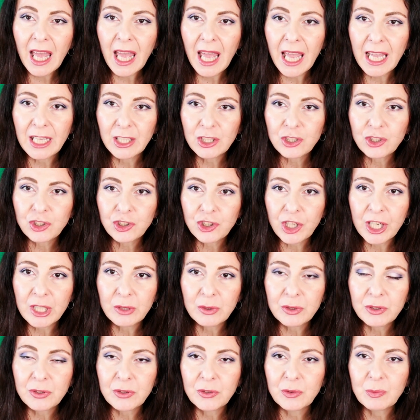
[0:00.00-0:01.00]
and share
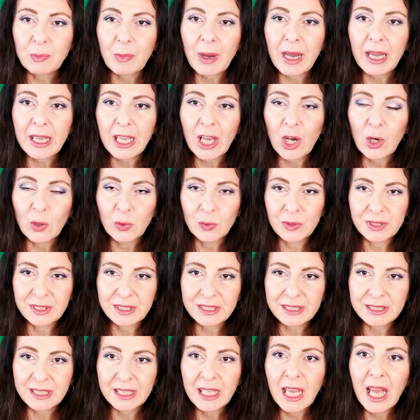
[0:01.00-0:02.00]
with you my
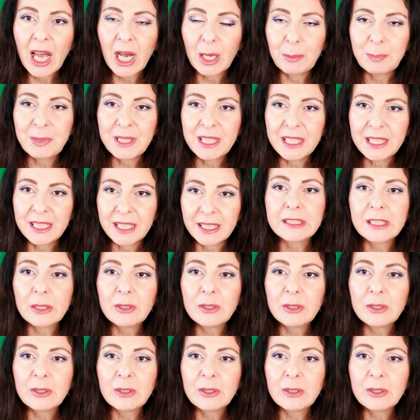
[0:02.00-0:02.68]
honest opinion.